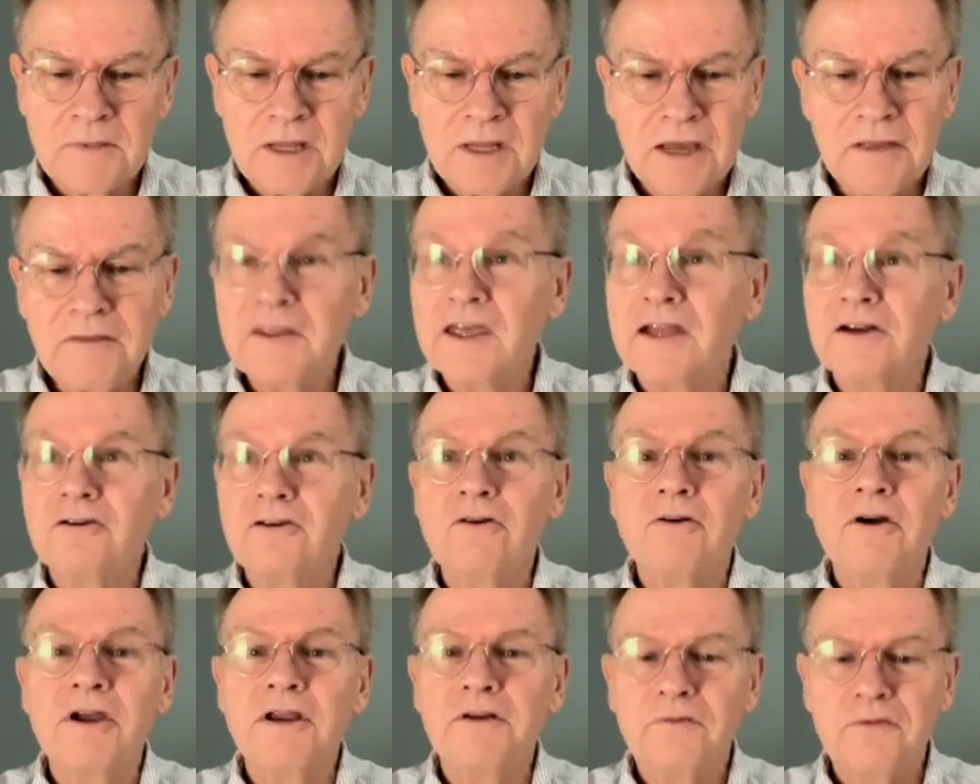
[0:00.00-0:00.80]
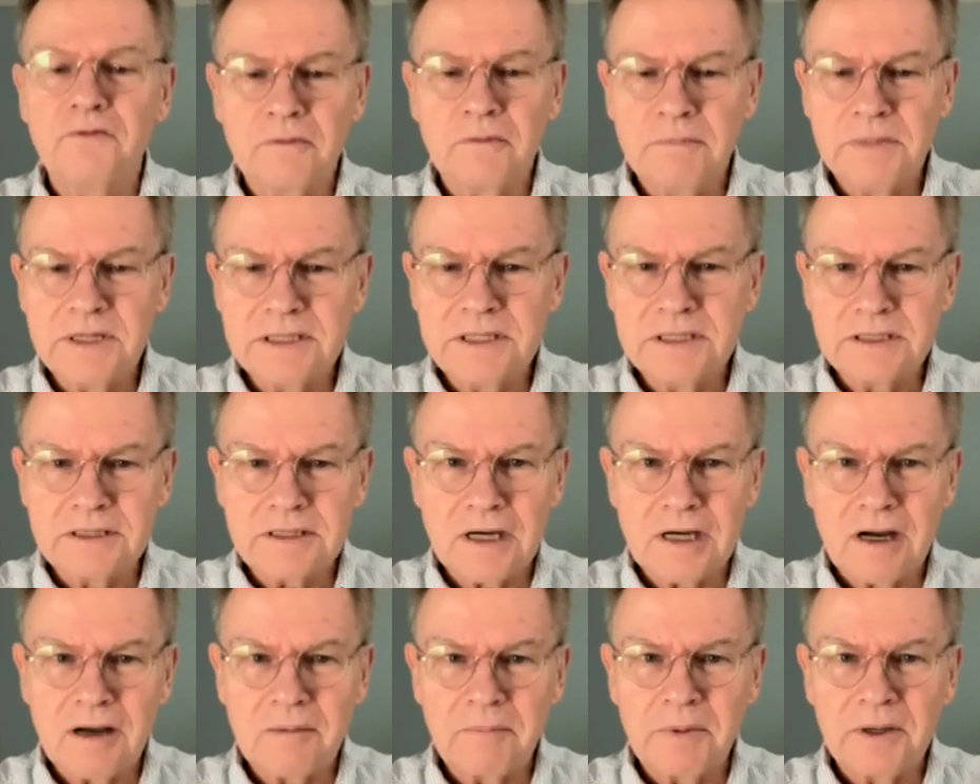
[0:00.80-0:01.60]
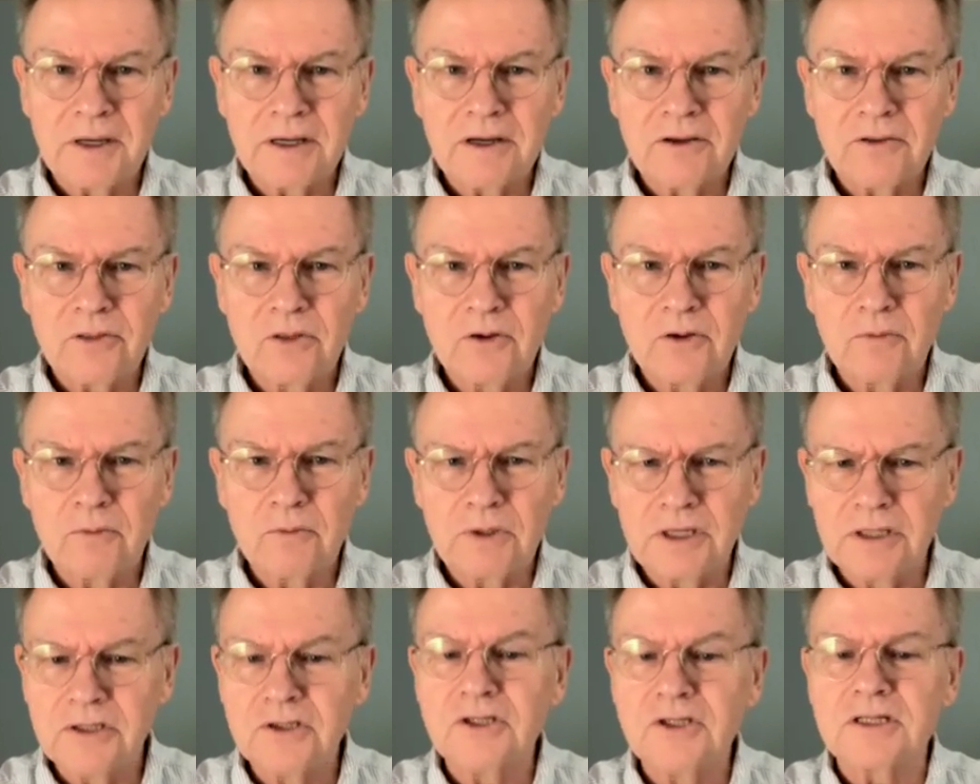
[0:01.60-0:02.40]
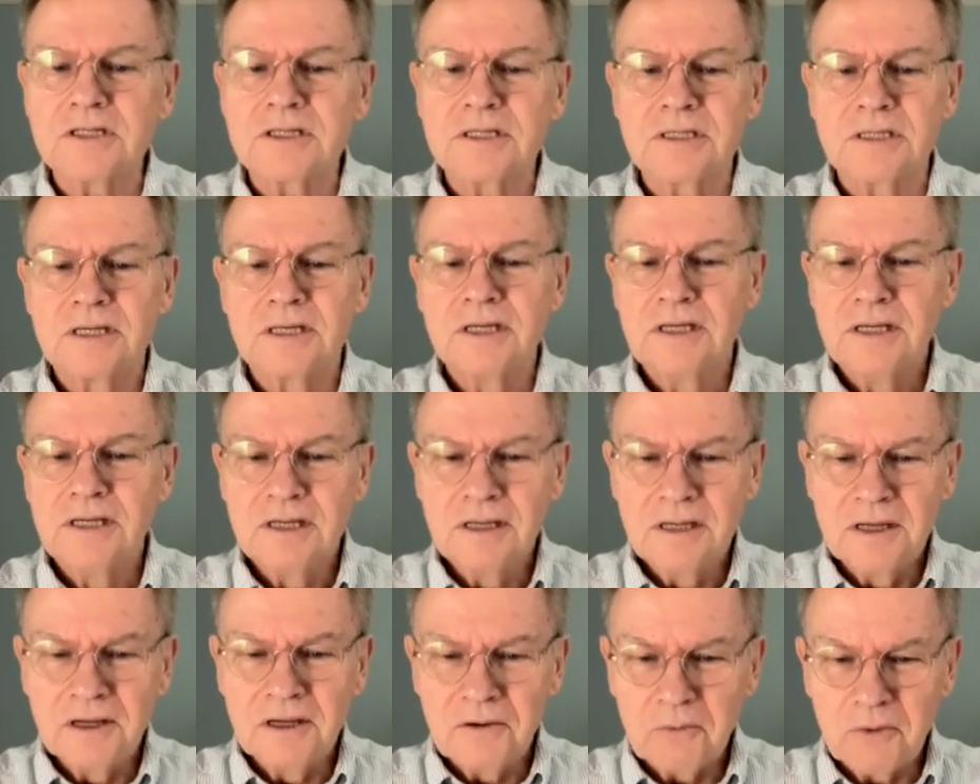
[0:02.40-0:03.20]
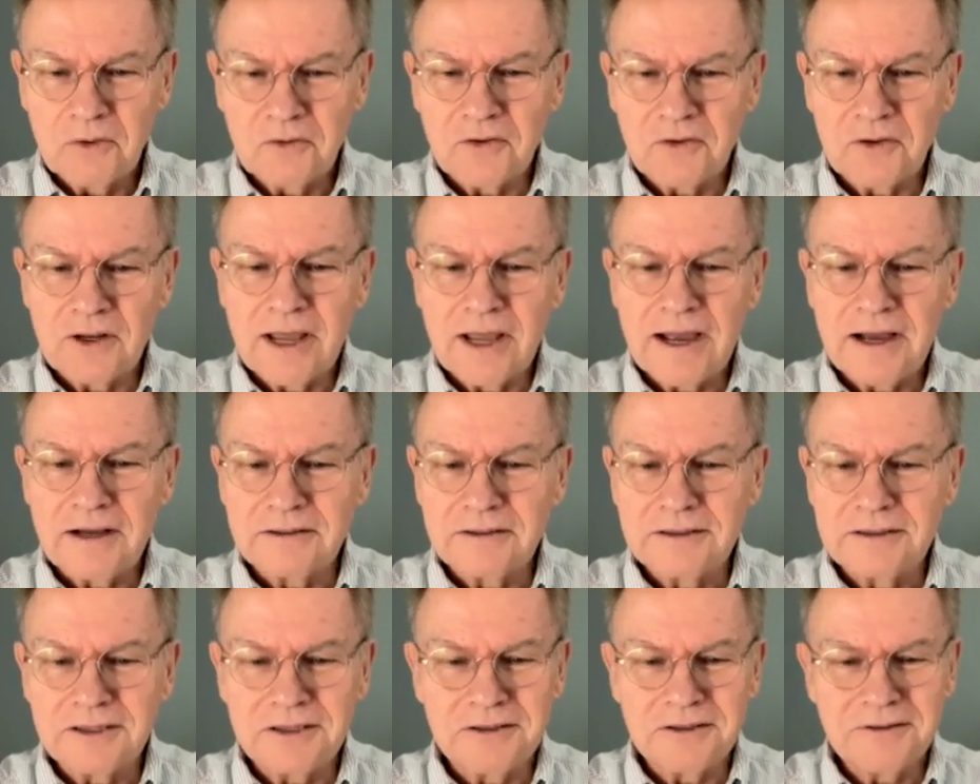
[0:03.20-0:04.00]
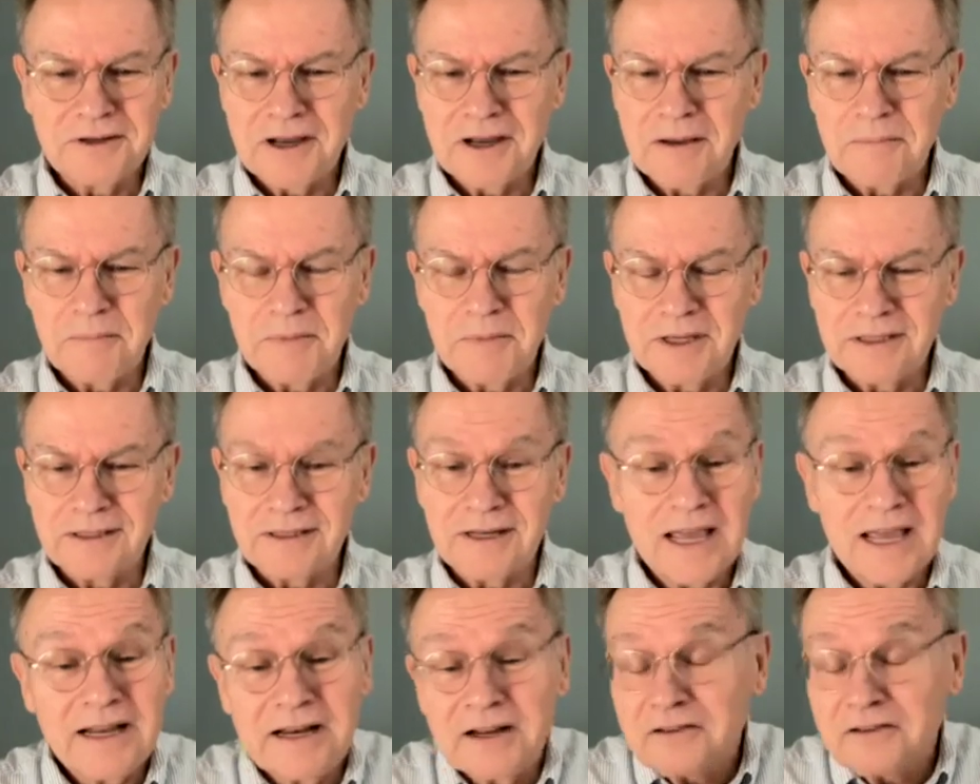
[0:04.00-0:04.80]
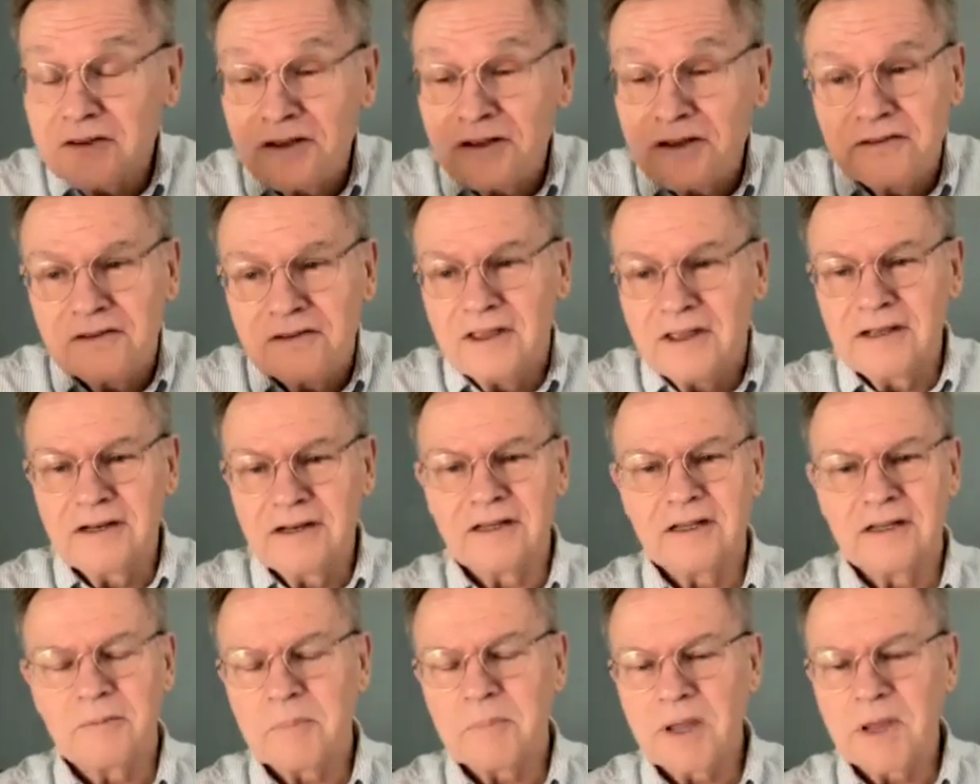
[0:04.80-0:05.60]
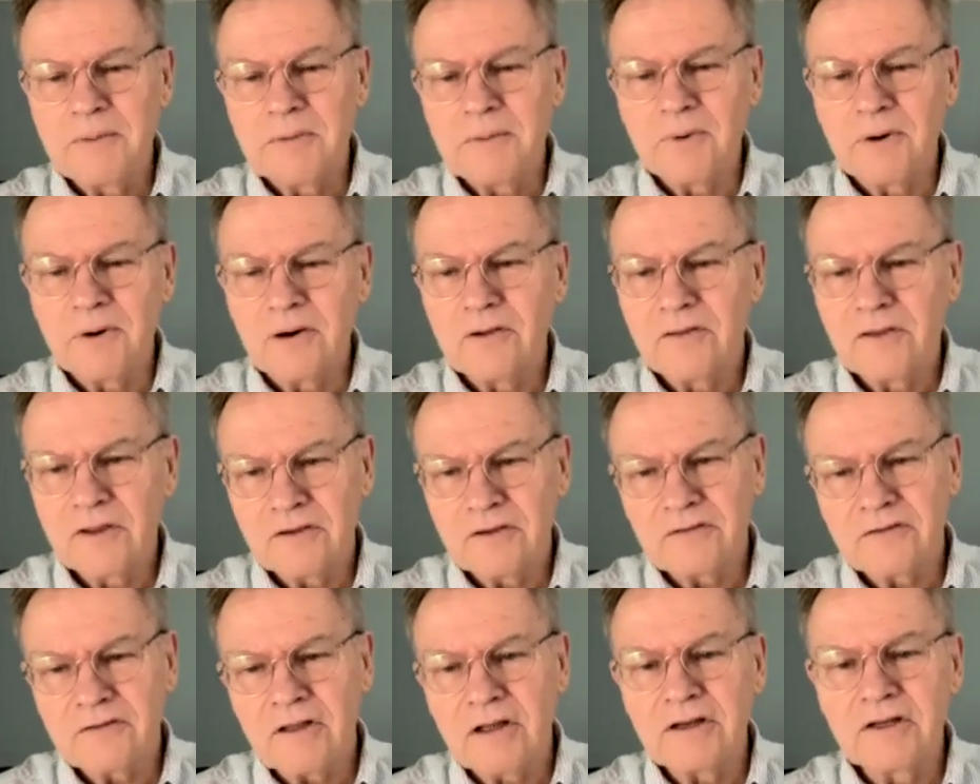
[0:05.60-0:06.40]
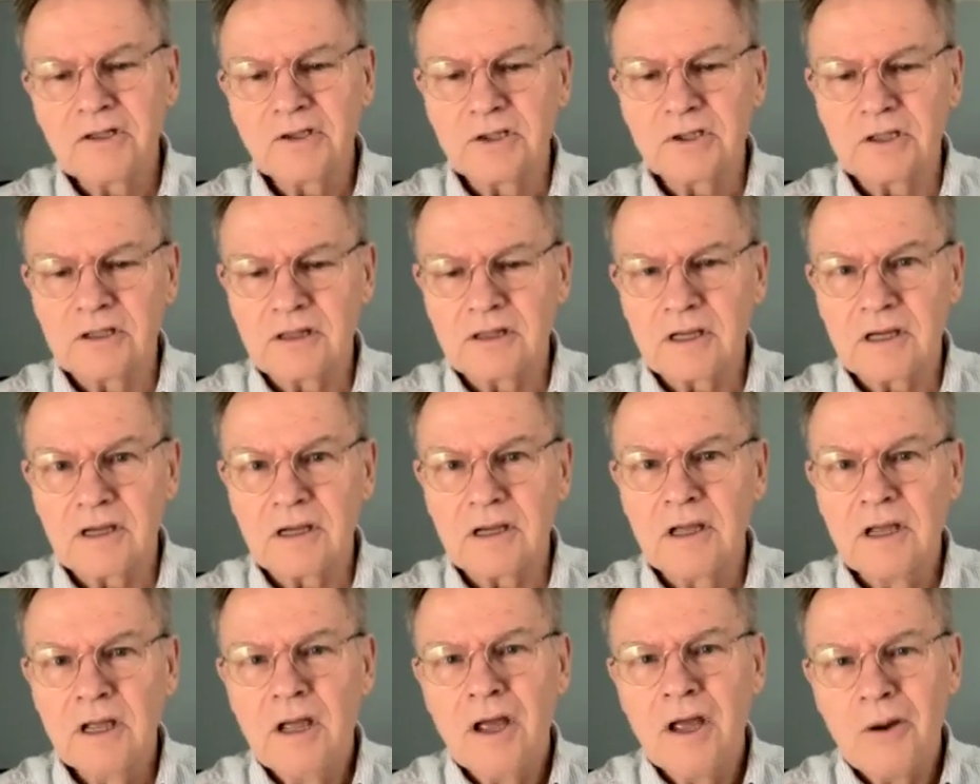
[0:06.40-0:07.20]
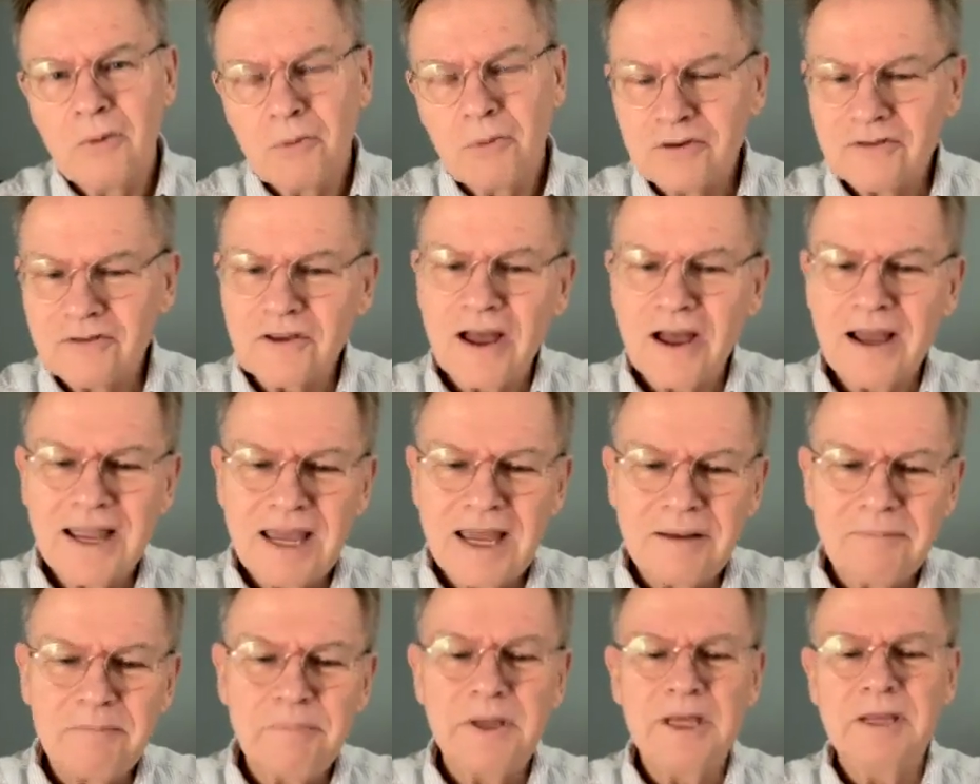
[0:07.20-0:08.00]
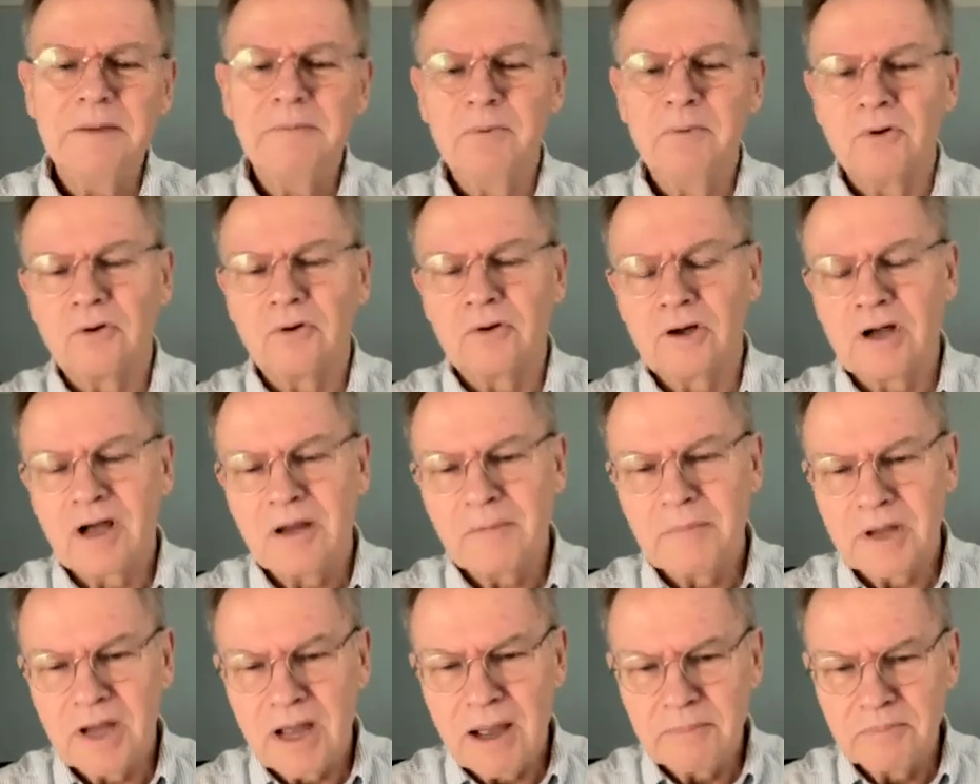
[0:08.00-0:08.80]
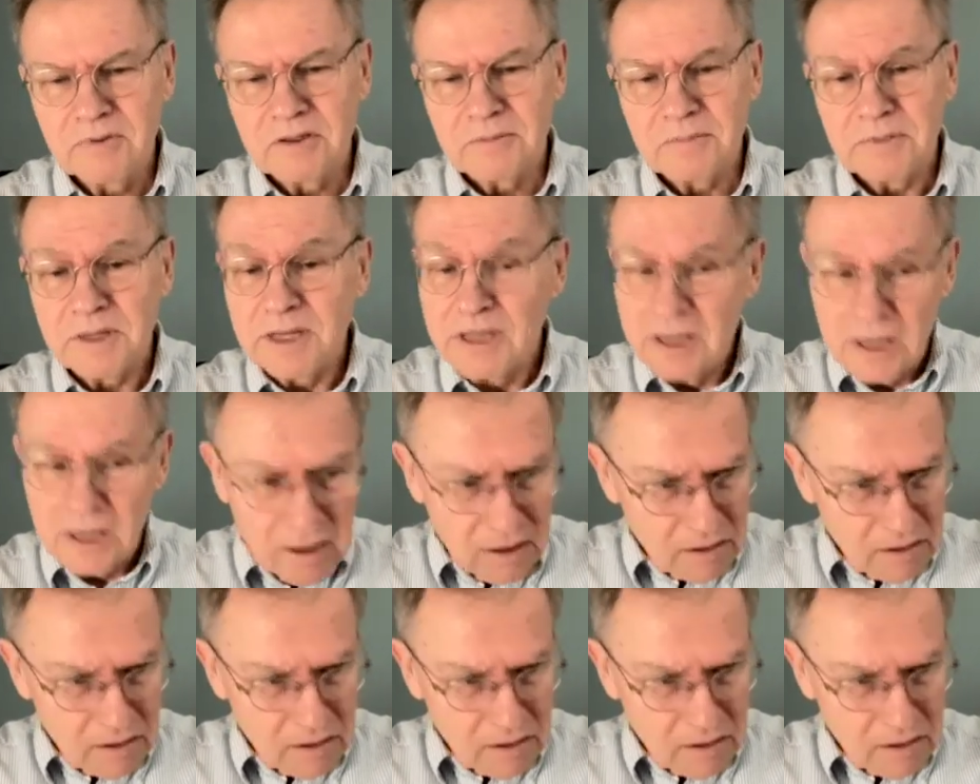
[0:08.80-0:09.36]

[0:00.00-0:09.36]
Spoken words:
And that great forbidden topic, the religious, was allowed to come in. And as I said in the paper, the astonishing thing was I had people coming up to me.